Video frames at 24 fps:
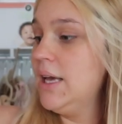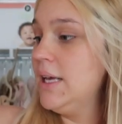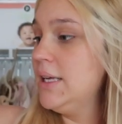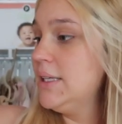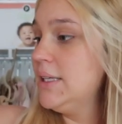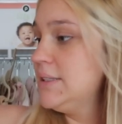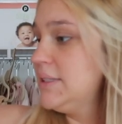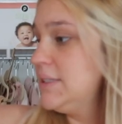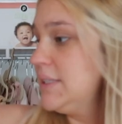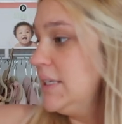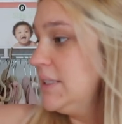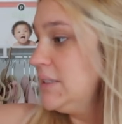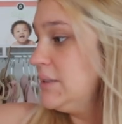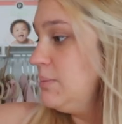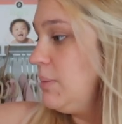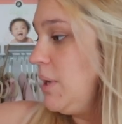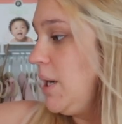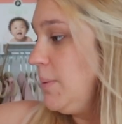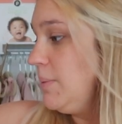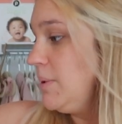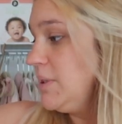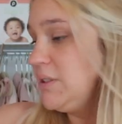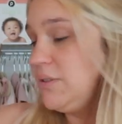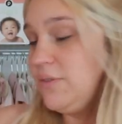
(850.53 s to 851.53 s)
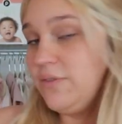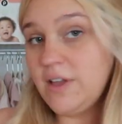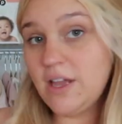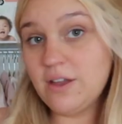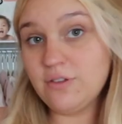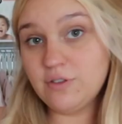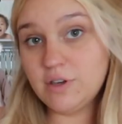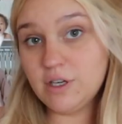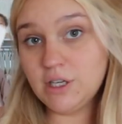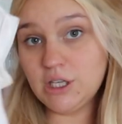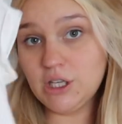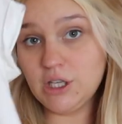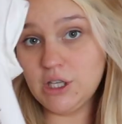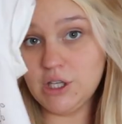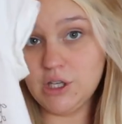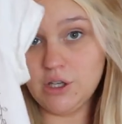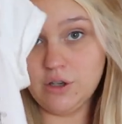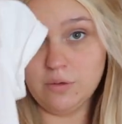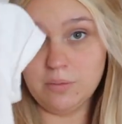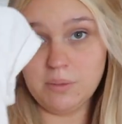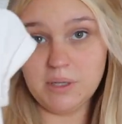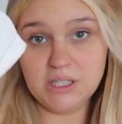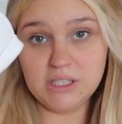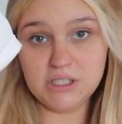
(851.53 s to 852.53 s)
It says Mama's favorite
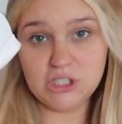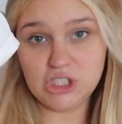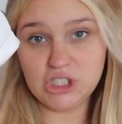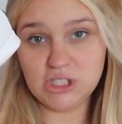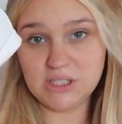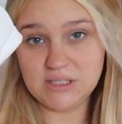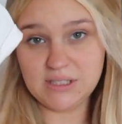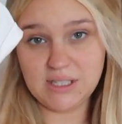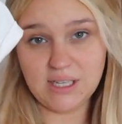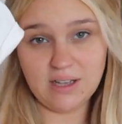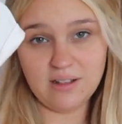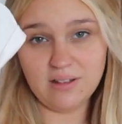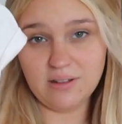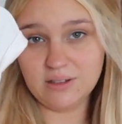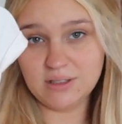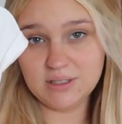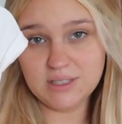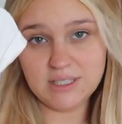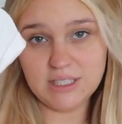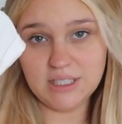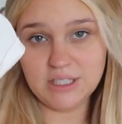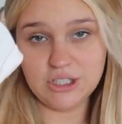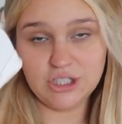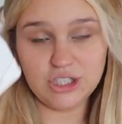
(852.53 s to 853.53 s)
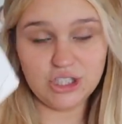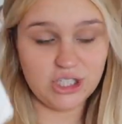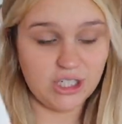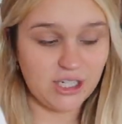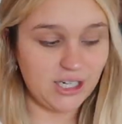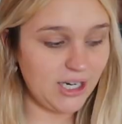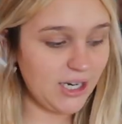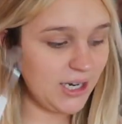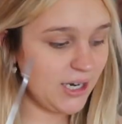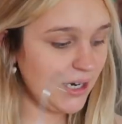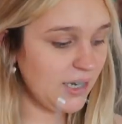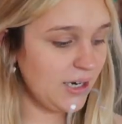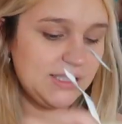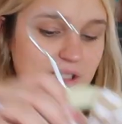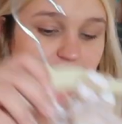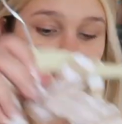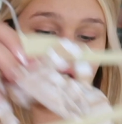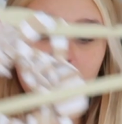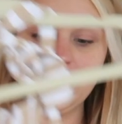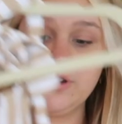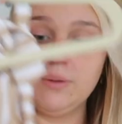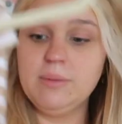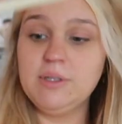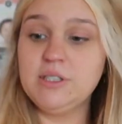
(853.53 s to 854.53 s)
human. It's just like a little t-shirt. This is
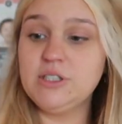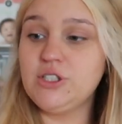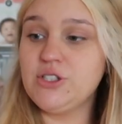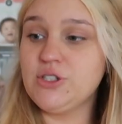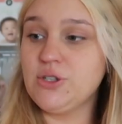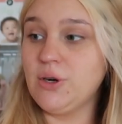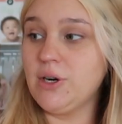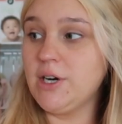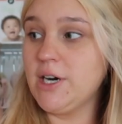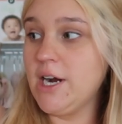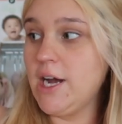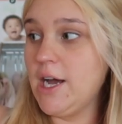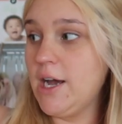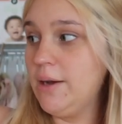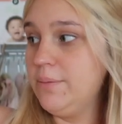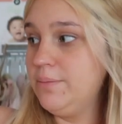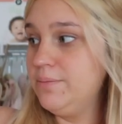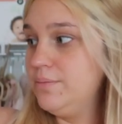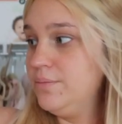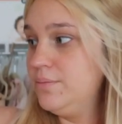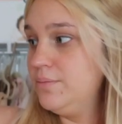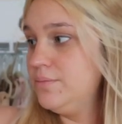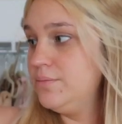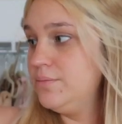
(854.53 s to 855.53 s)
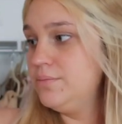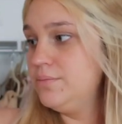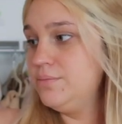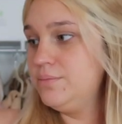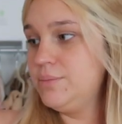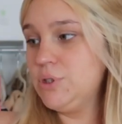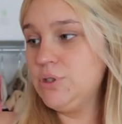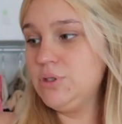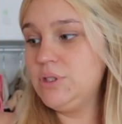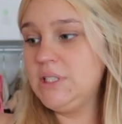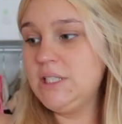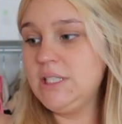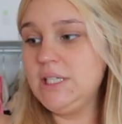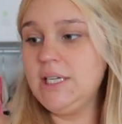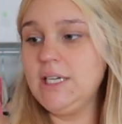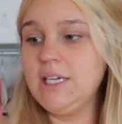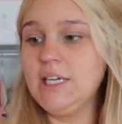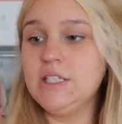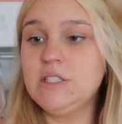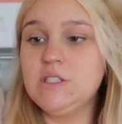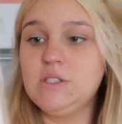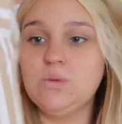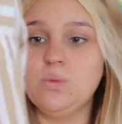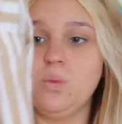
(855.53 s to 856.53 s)
from the Sora Boutique
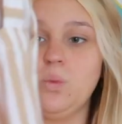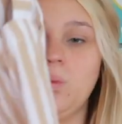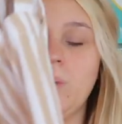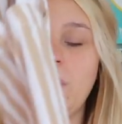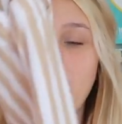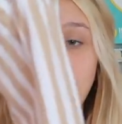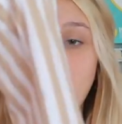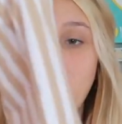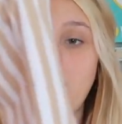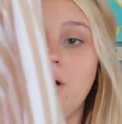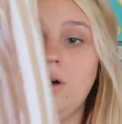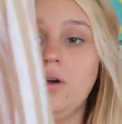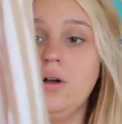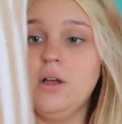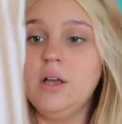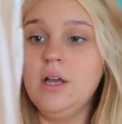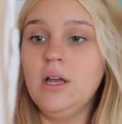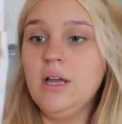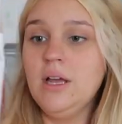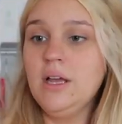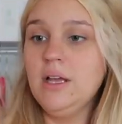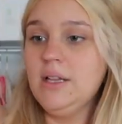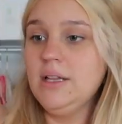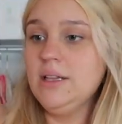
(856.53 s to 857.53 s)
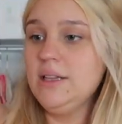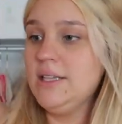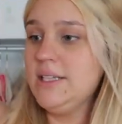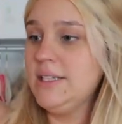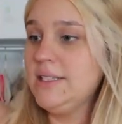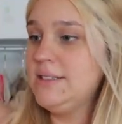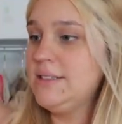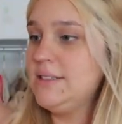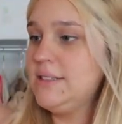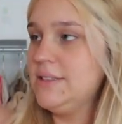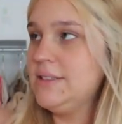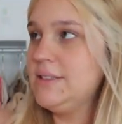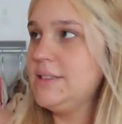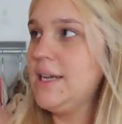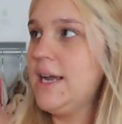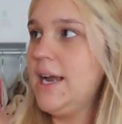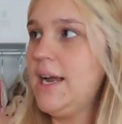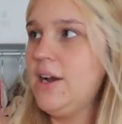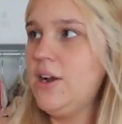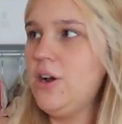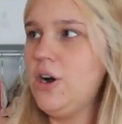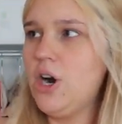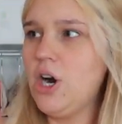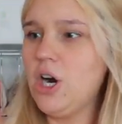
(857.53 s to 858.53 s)
as well. This is
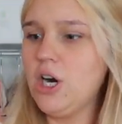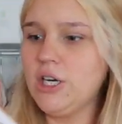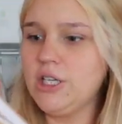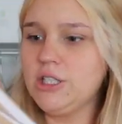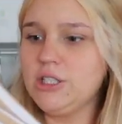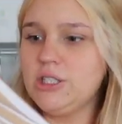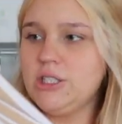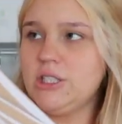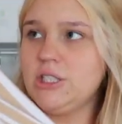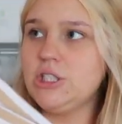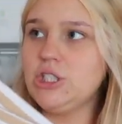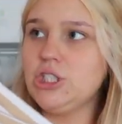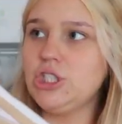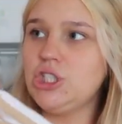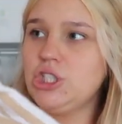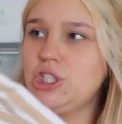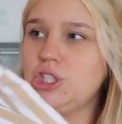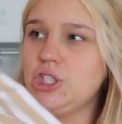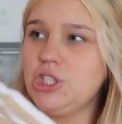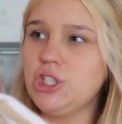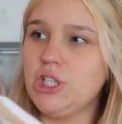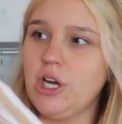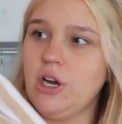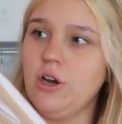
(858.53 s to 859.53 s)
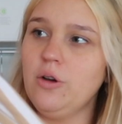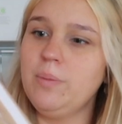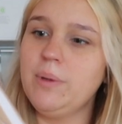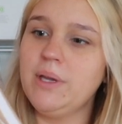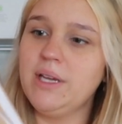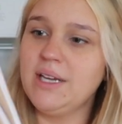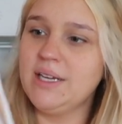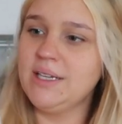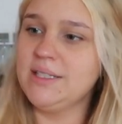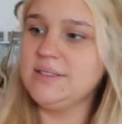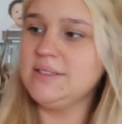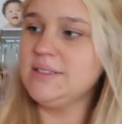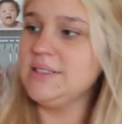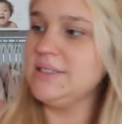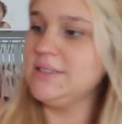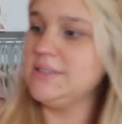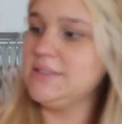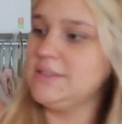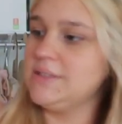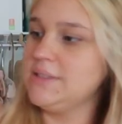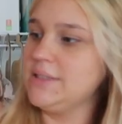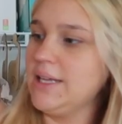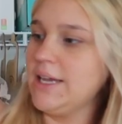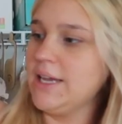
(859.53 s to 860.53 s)
kind of hard to show because
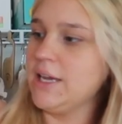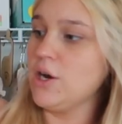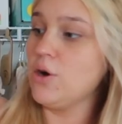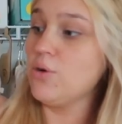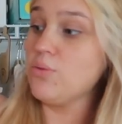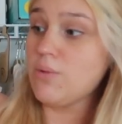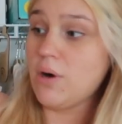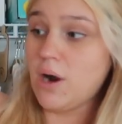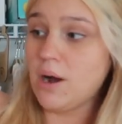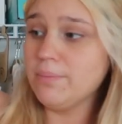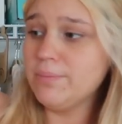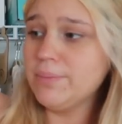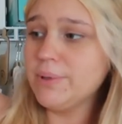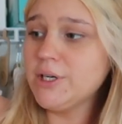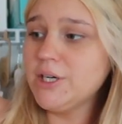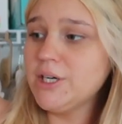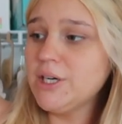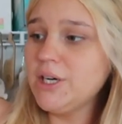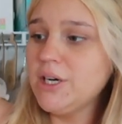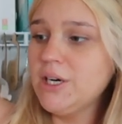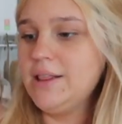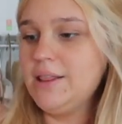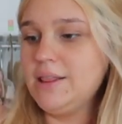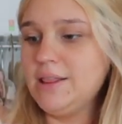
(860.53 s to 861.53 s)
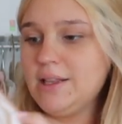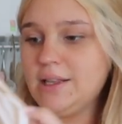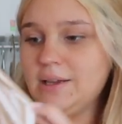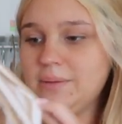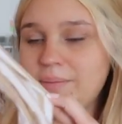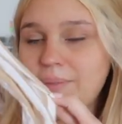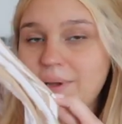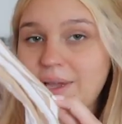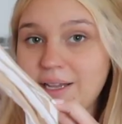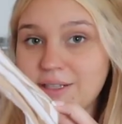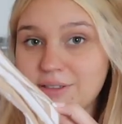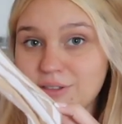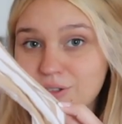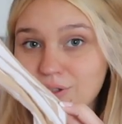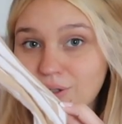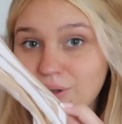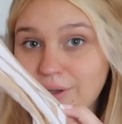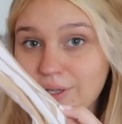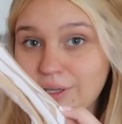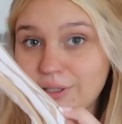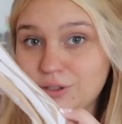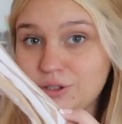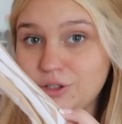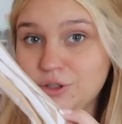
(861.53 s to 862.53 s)
it's like a romper, and the pants go
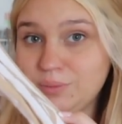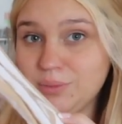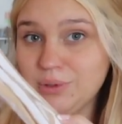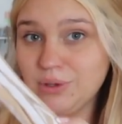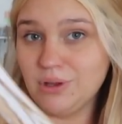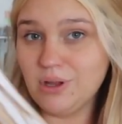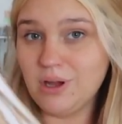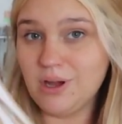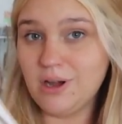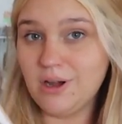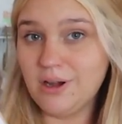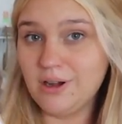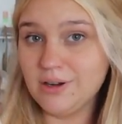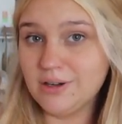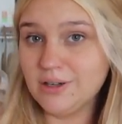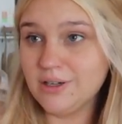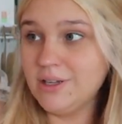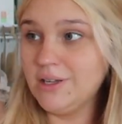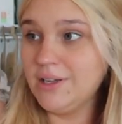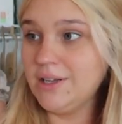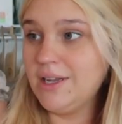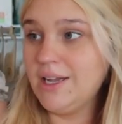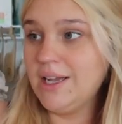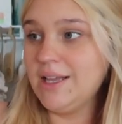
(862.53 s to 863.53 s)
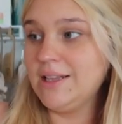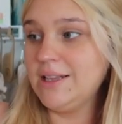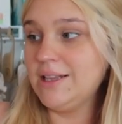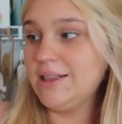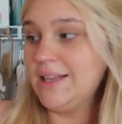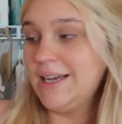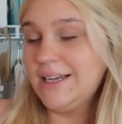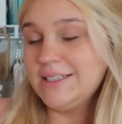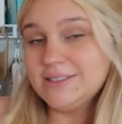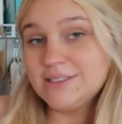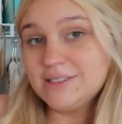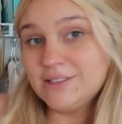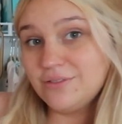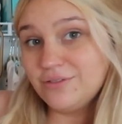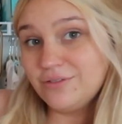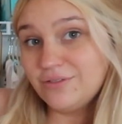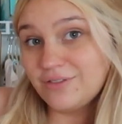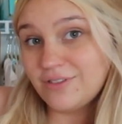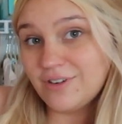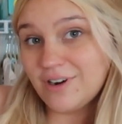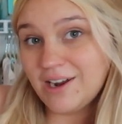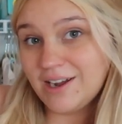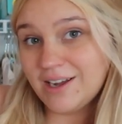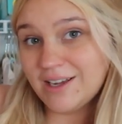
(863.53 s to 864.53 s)
like super long, and that's the
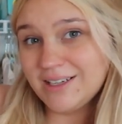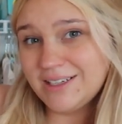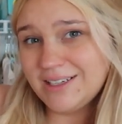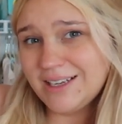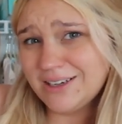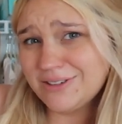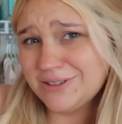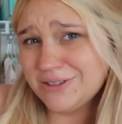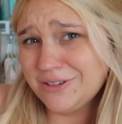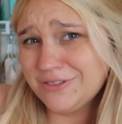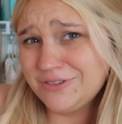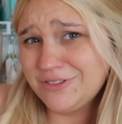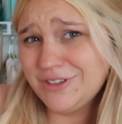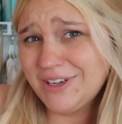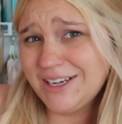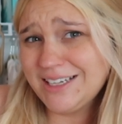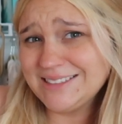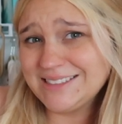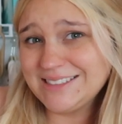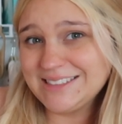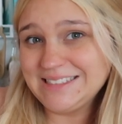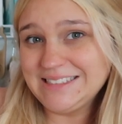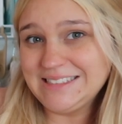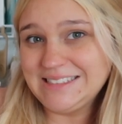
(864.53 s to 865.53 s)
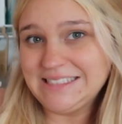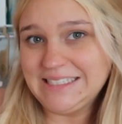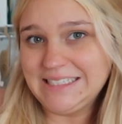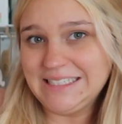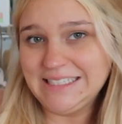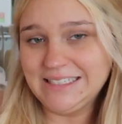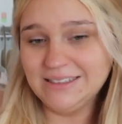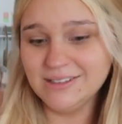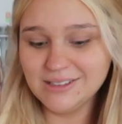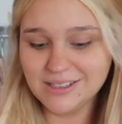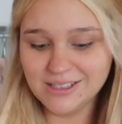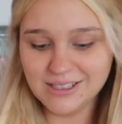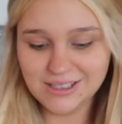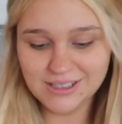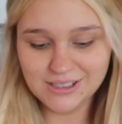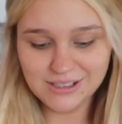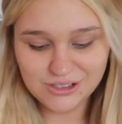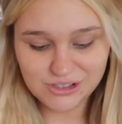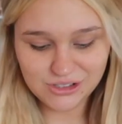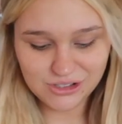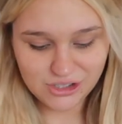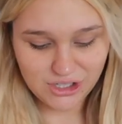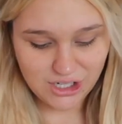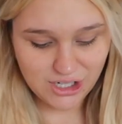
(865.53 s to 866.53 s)
front. I don't know if you guys can see it,
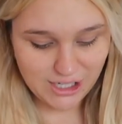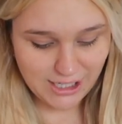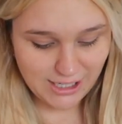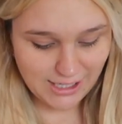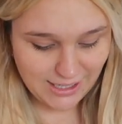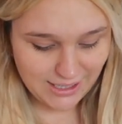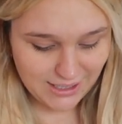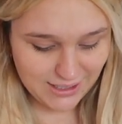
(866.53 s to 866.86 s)
sorry.